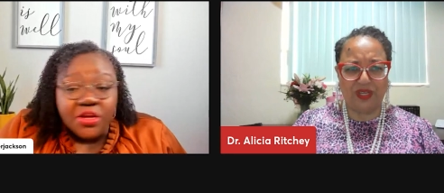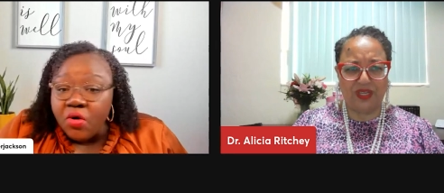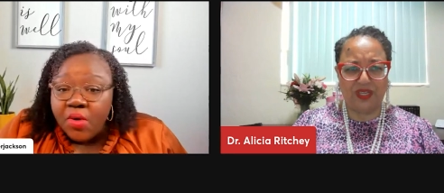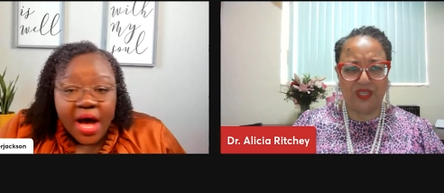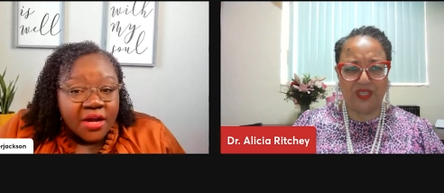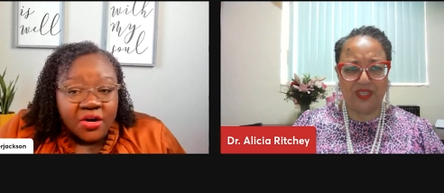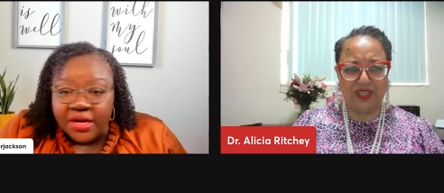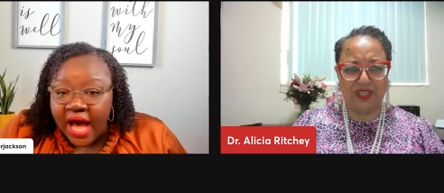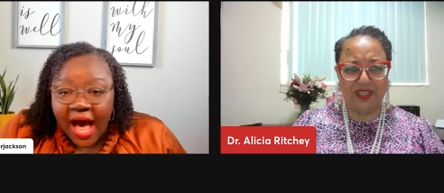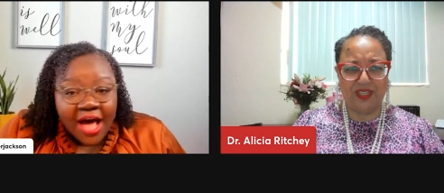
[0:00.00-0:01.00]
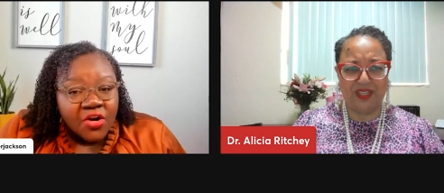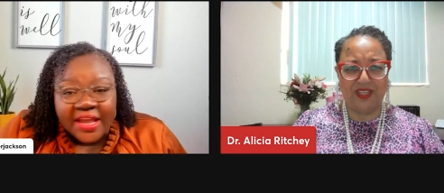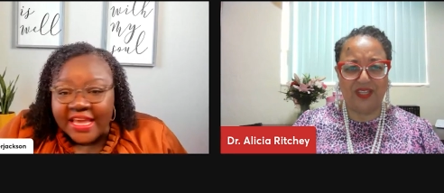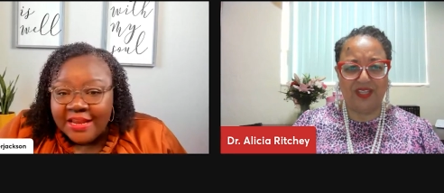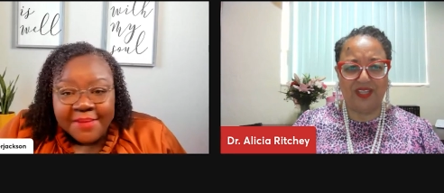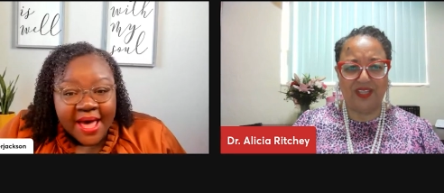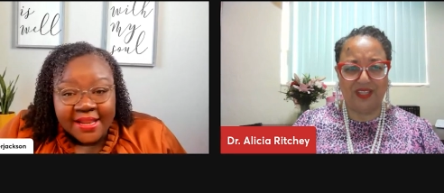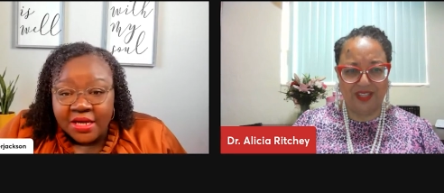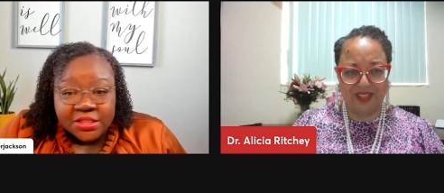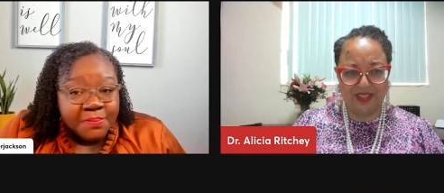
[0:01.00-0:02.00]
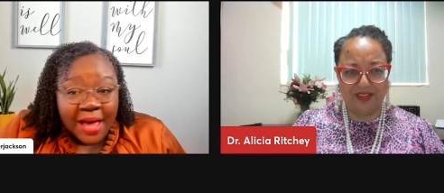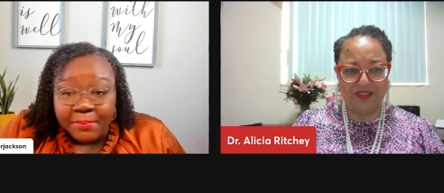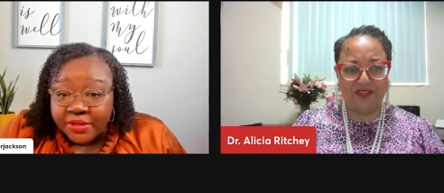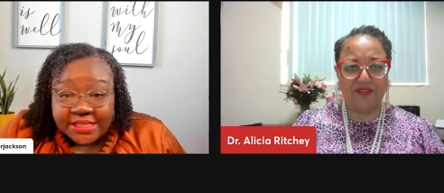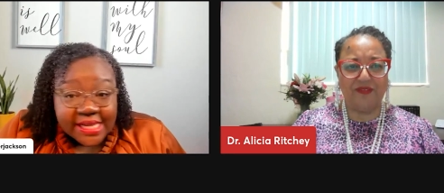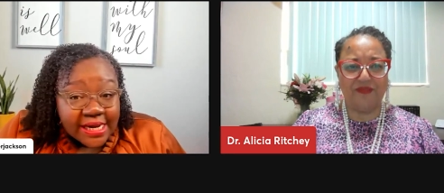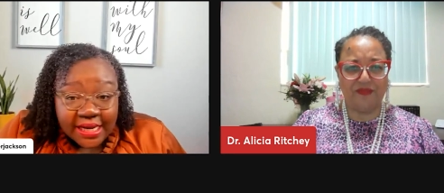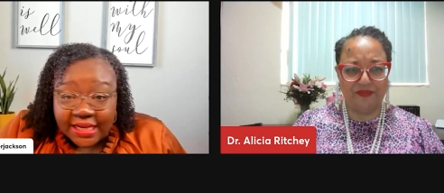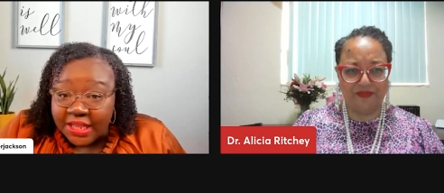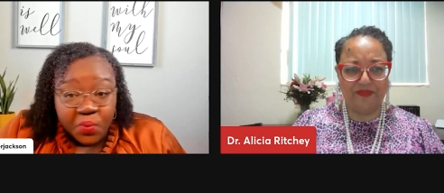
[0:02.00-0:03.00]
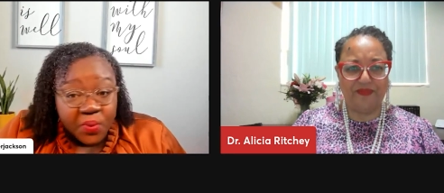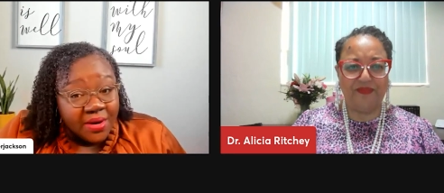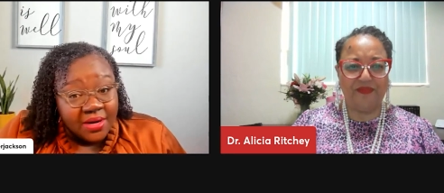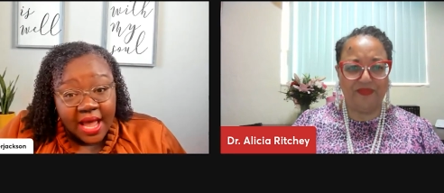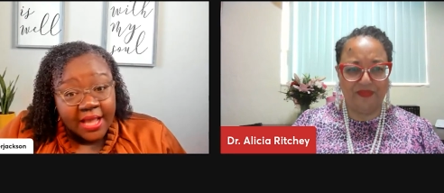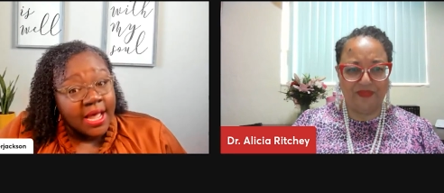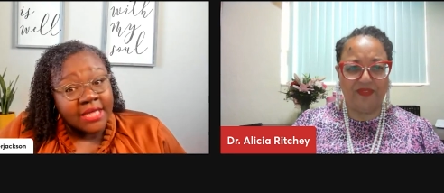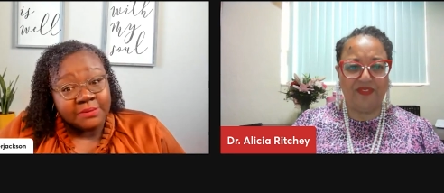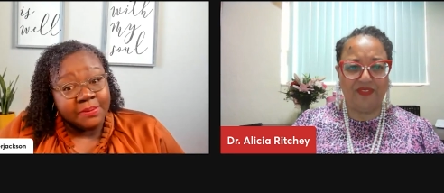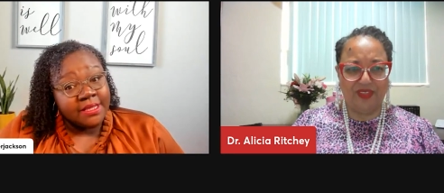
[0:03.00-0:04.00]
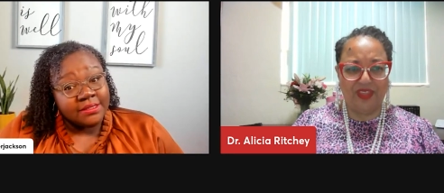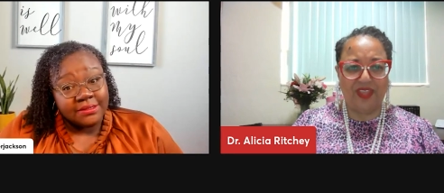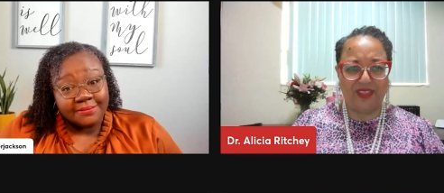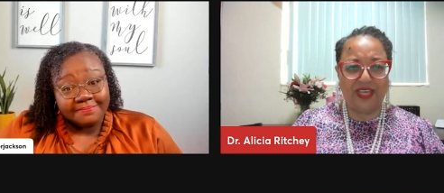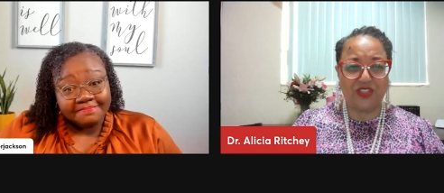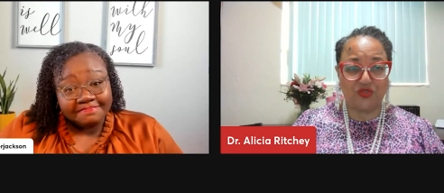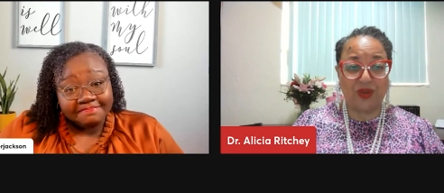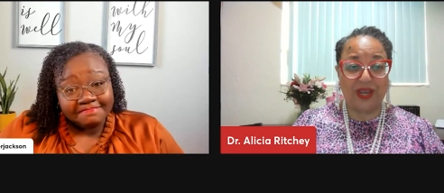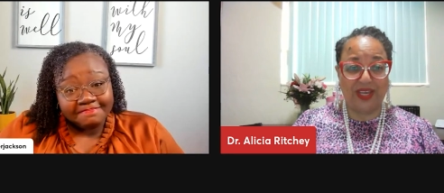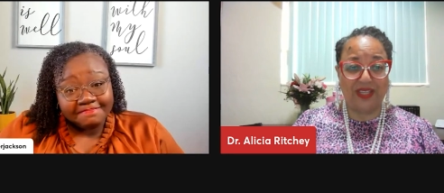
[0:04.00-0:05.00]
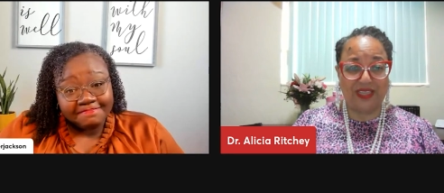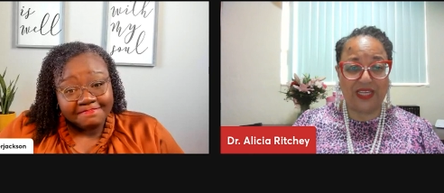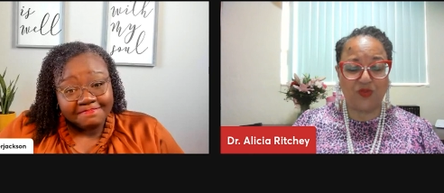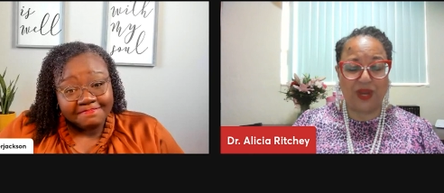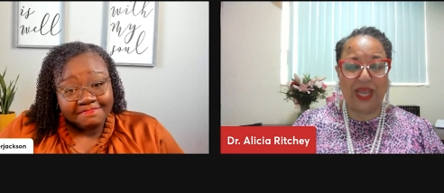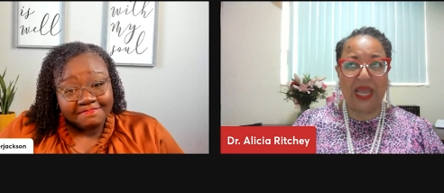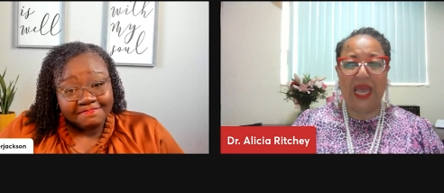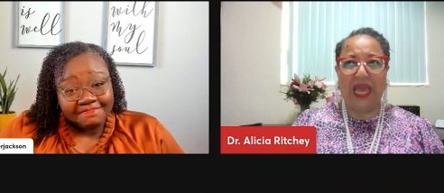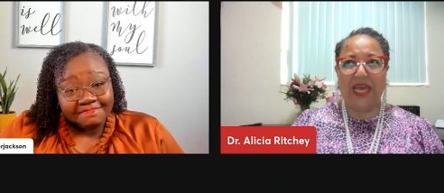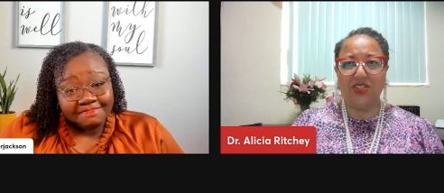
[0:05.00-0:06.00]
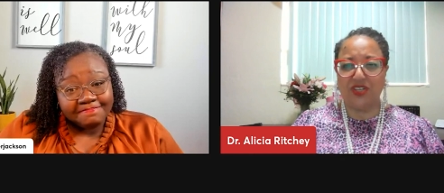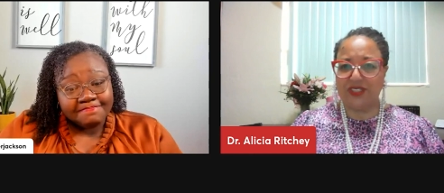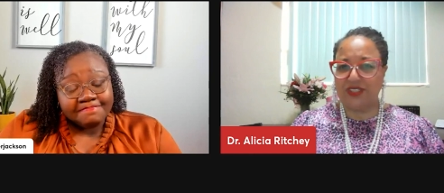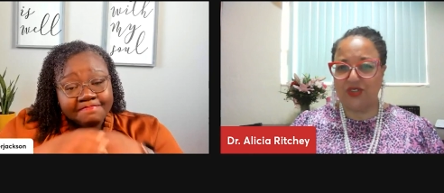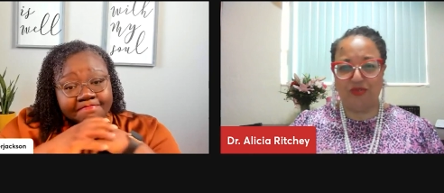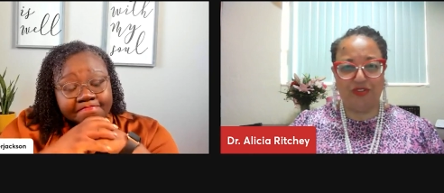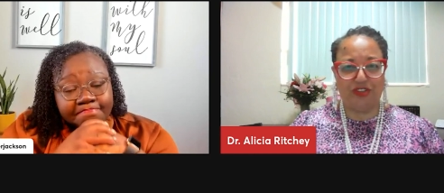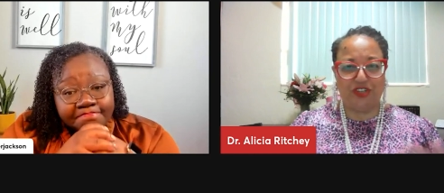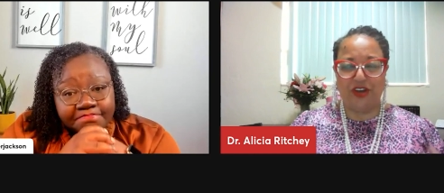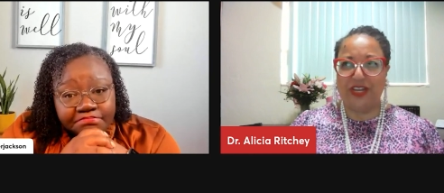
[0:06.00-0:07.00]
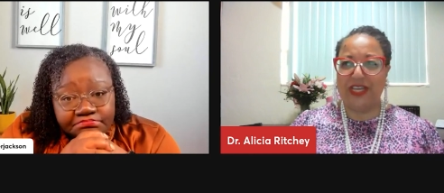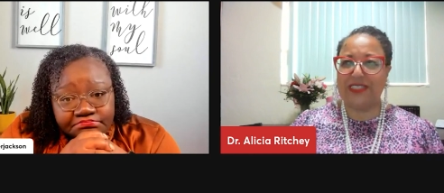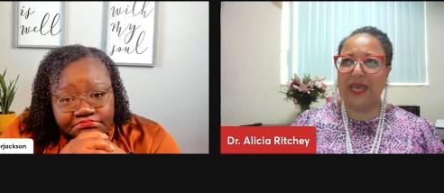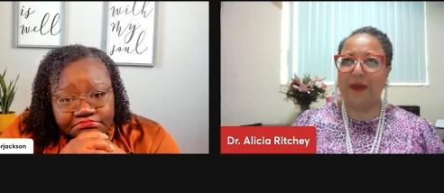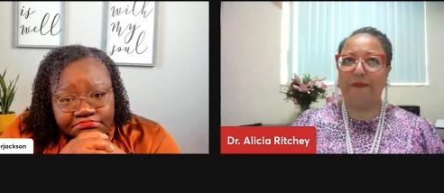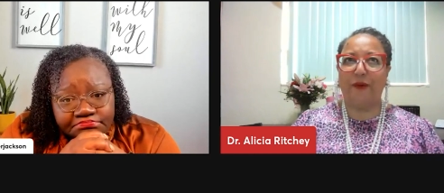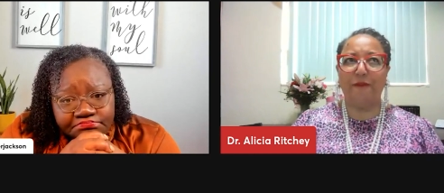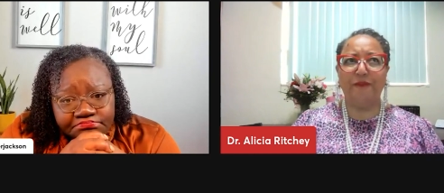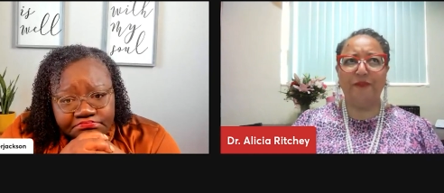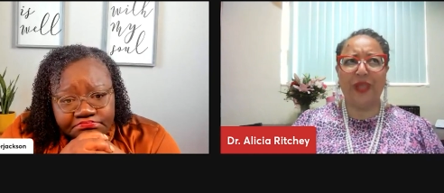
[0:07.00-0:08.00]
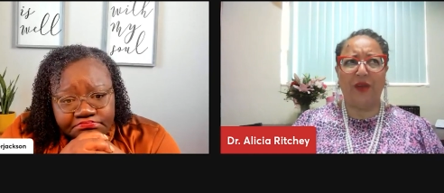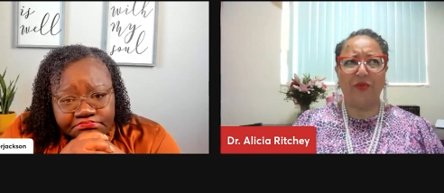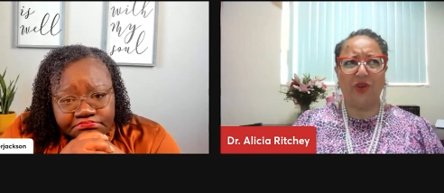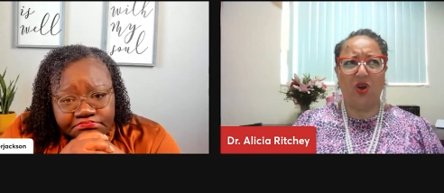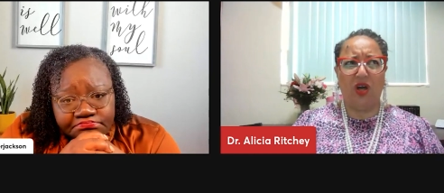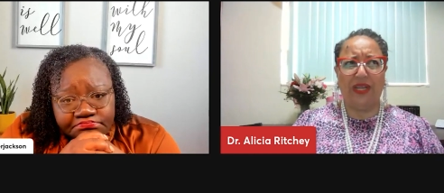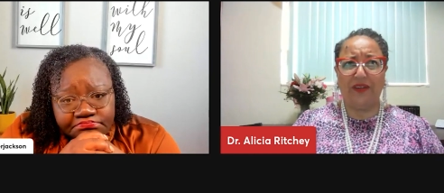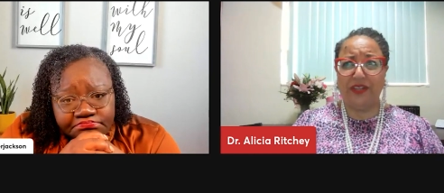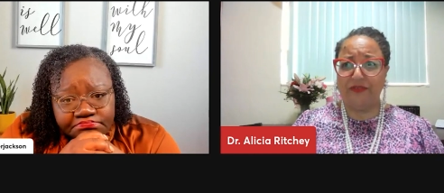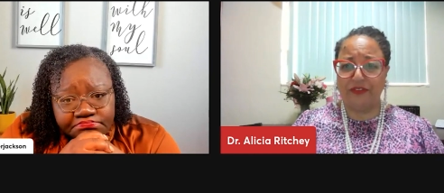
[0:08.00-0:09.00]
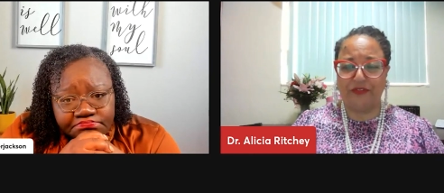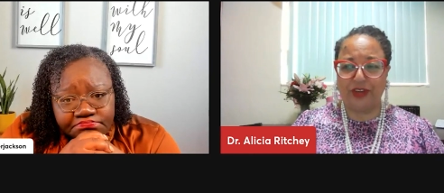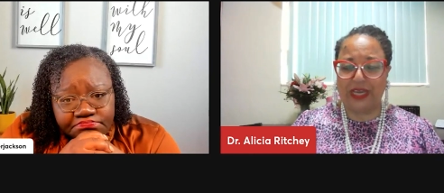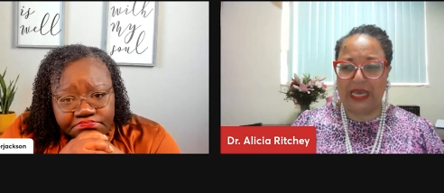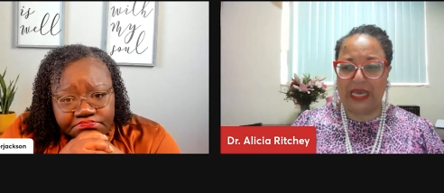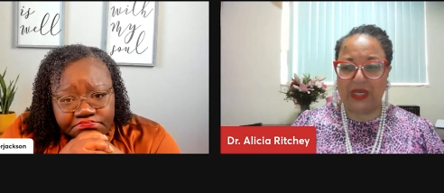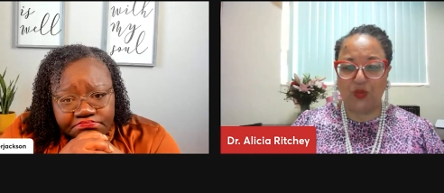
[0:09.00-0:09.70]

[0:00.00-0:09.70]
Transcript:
Speaker 1: don't honor god or anybody else by pretending that we are not god's best
Speaker 2: that's right. That's right. And just to share an example, I recall I'll never forget